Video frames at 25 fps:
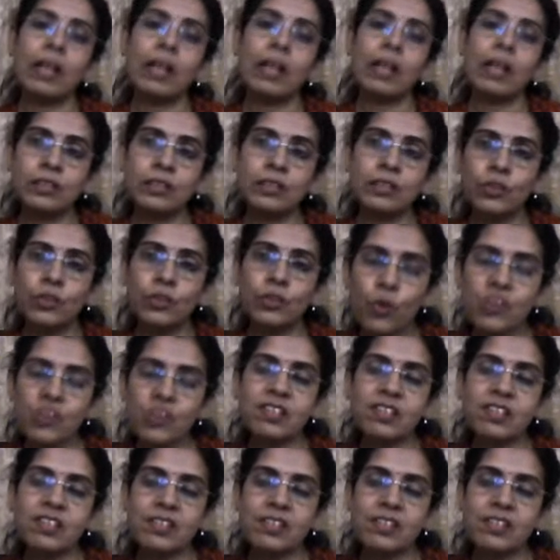no
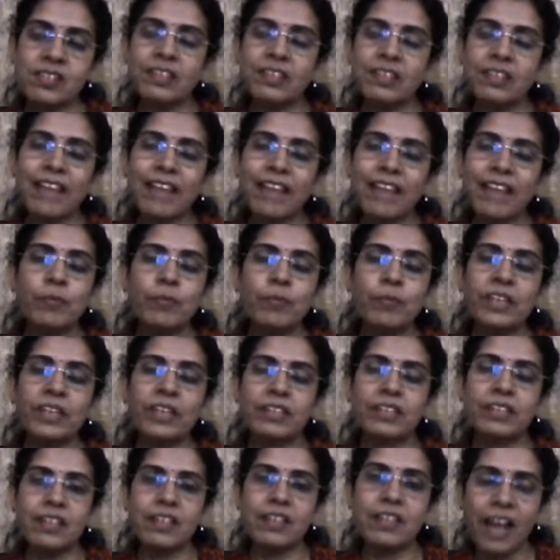citizen can be
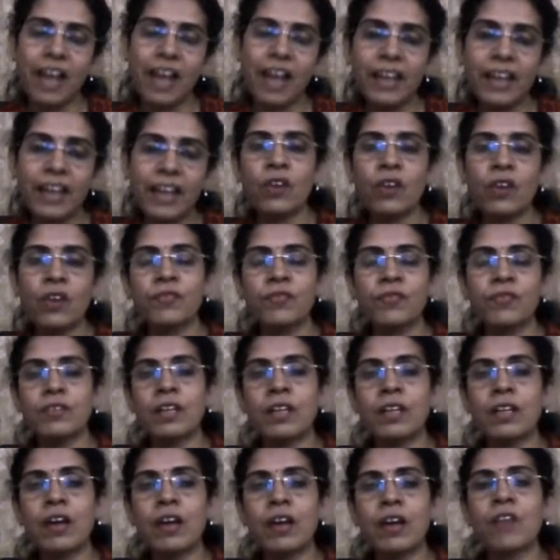denied
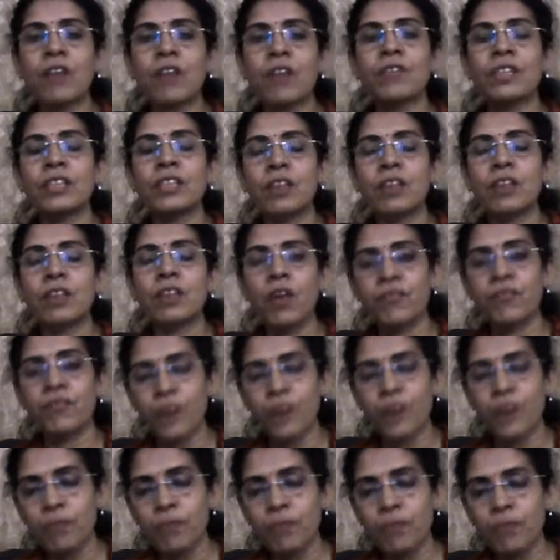
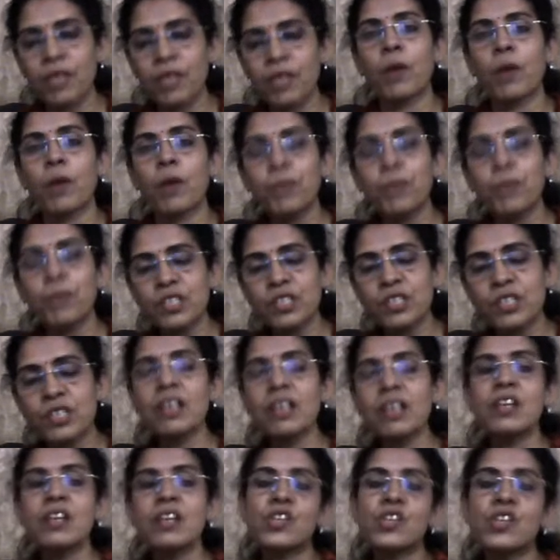from their property.
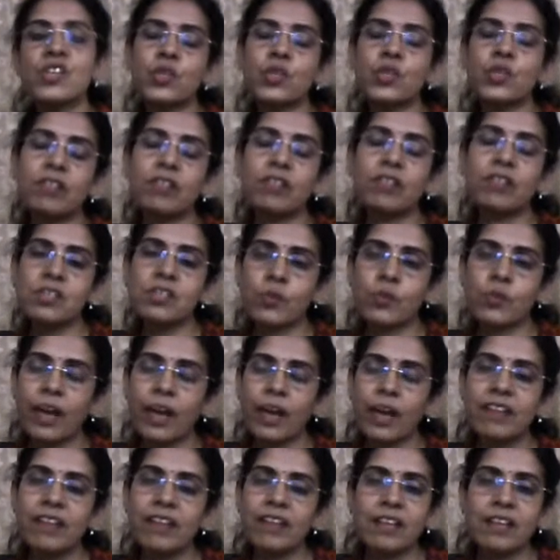So this
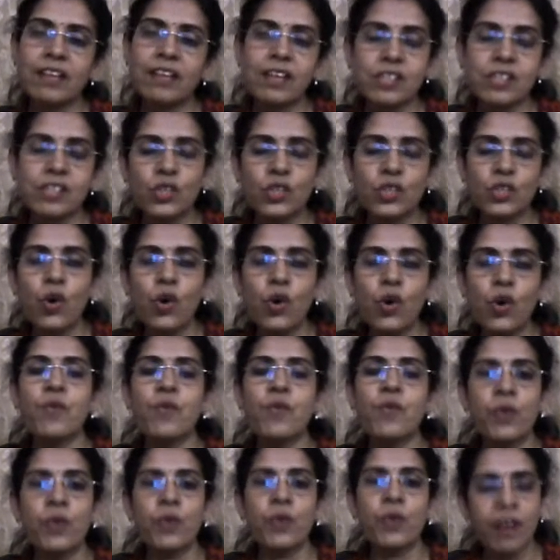right is no
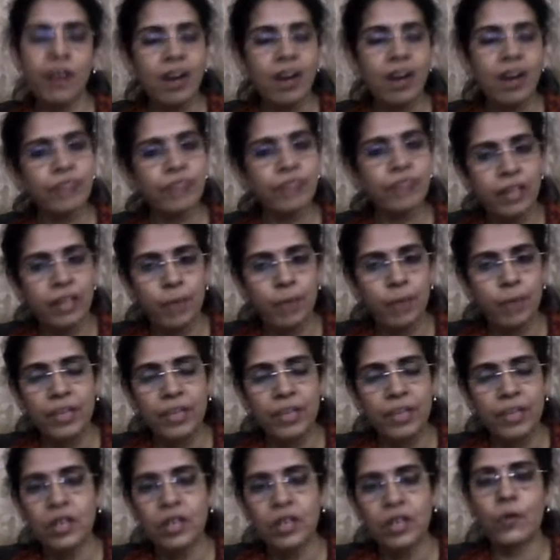more a
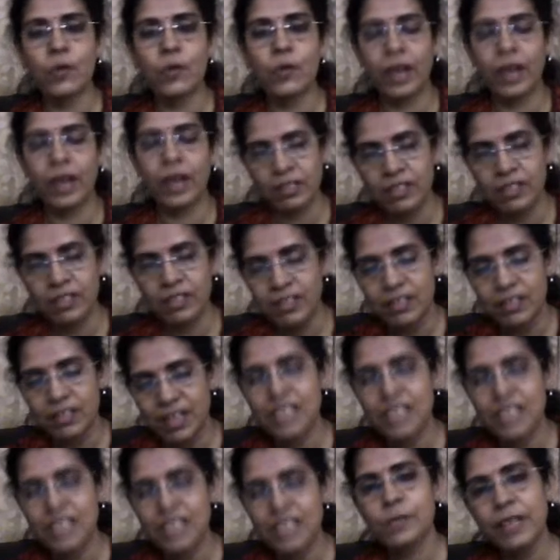fundamental right. It
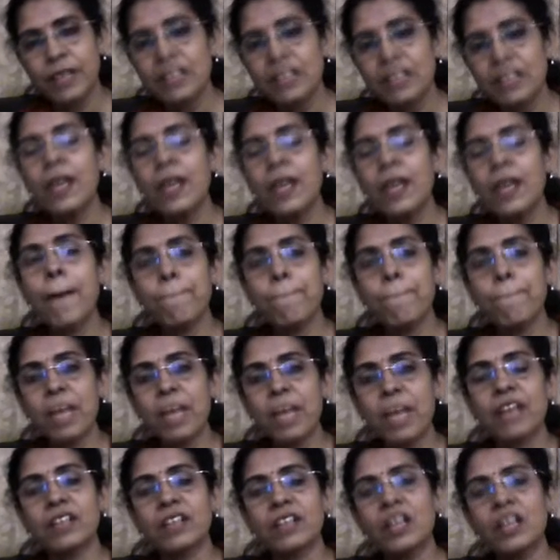has been
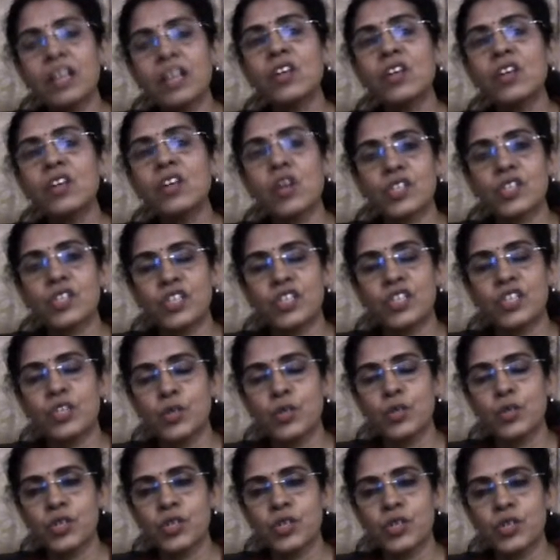made a
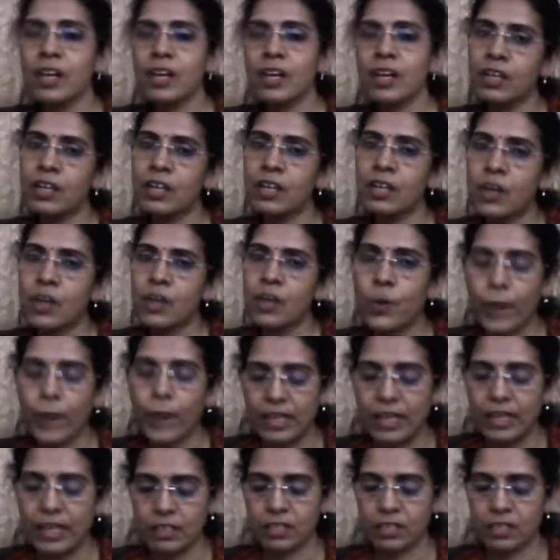constitutional
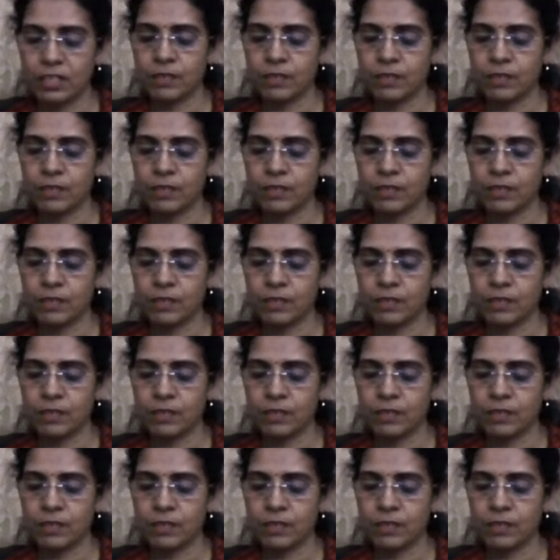right.